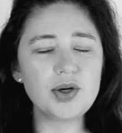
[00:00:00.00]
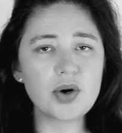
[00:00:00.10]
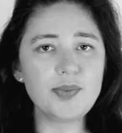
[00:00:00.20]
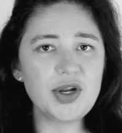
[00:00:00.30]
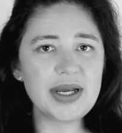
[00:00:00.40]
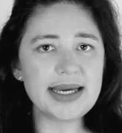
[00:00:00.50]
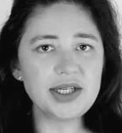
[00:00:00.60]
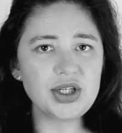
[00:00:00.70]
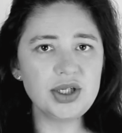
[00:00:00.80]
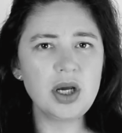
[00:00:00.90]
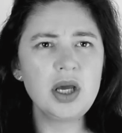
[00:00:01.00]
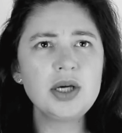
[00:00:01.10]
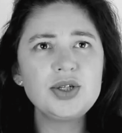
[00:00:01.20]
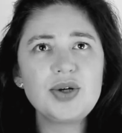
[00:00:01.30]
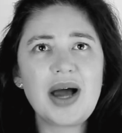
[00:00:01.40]
your communication
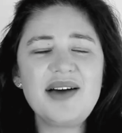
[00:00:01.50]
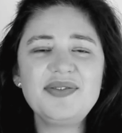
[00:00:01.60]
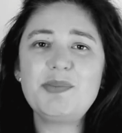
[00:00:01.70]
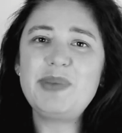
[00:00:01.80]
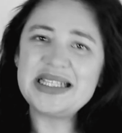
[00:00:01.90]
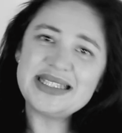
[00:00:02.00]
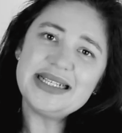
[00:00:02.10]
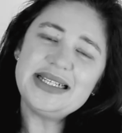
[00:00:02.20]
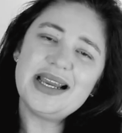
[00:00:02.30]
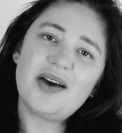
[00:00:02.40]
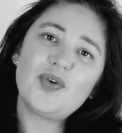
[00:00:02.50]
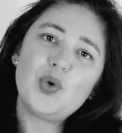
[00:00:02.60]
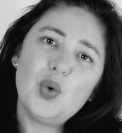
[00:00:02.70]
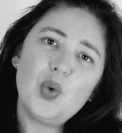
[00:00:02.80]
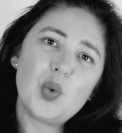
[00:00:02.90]
to have the best idea of
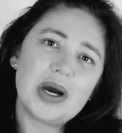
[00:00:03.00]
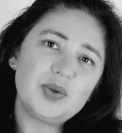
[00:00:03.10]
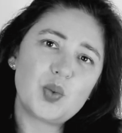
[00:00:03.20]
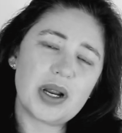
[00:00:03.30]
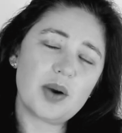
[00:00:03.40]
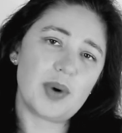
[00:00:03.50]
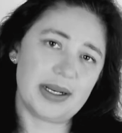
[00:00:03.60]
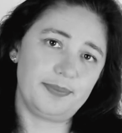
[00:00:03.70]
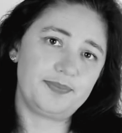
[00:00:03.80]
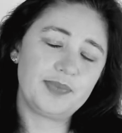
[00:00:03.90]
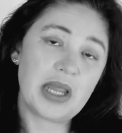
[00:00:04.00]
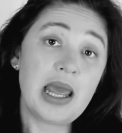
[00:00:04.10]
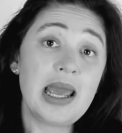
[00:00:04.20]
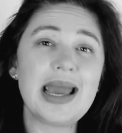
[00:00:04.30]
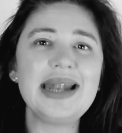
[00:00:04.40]
who, what, where, when.
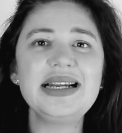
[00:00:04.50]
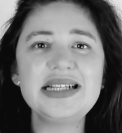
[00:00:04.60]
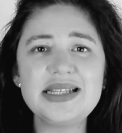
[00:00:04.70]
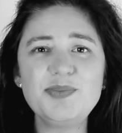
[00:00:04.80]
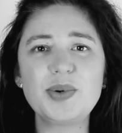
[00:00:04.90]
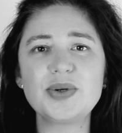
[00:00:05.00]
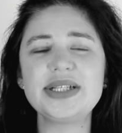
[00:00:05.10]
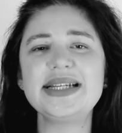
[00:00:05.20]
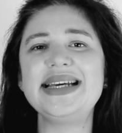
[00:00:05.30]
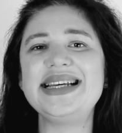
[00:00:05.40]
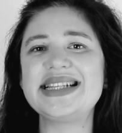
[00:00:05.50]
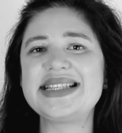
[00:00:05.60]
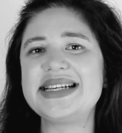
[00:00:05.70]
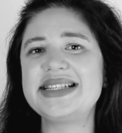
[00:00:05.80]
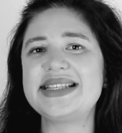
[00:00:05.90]
And it is important in the
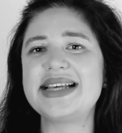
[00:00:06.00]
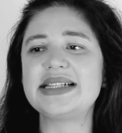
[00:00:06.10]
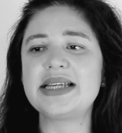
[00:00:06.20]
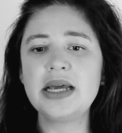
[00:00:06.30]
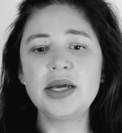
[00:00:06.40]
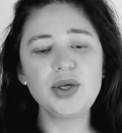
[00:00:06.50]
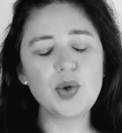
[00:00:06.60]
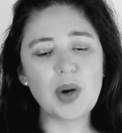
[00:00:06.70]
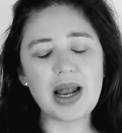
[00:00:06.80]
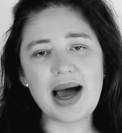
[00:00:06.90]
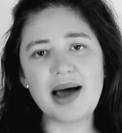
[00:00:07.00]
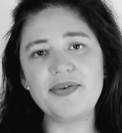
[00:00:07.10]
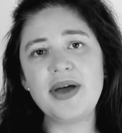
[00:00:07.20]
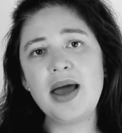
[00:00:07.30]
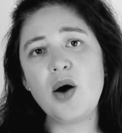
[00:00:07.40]
sense that you will
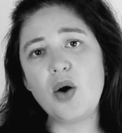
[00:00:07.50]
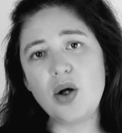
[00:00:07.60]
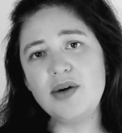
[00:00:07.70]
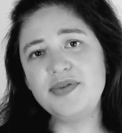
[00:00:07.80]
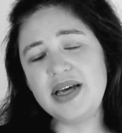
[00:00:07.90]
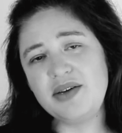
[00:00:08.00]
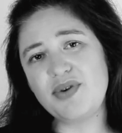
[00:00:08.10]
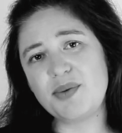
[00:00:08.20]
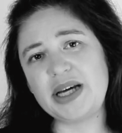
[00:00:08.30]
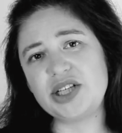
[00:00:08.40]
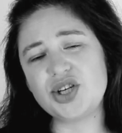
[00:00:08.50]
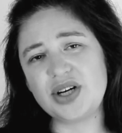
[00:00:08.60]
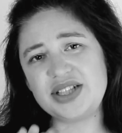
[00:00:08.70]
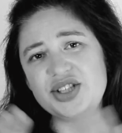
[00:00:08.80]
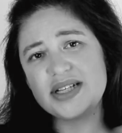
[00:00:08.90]
have all of the information
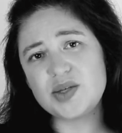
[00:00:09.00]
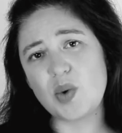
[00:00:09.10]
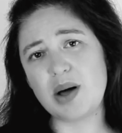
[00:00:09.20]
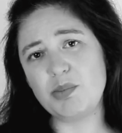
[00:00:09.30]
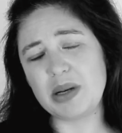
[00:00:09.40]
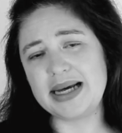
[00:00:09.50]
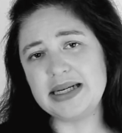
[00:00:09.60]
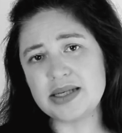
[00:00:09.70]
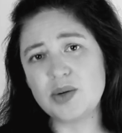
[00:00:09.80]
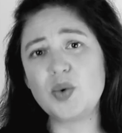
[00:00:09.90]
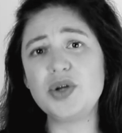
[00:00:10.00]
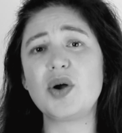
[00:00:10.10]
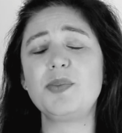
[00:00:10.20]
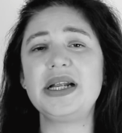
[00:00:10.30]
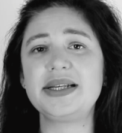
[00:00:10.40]
in just one place when
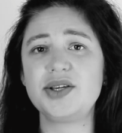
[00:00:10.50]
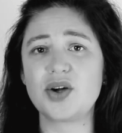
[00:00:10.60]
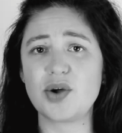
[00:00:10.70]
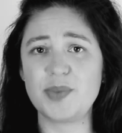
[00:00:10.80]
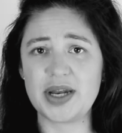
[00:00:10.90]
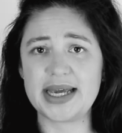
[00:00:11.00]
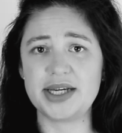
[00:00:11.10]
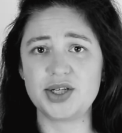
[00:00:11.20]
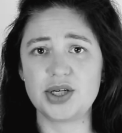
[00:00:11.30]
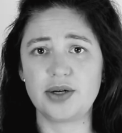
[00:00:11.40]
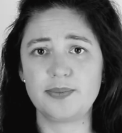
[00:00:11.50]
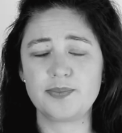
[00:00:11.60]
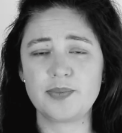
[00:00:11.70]
you're building your communication.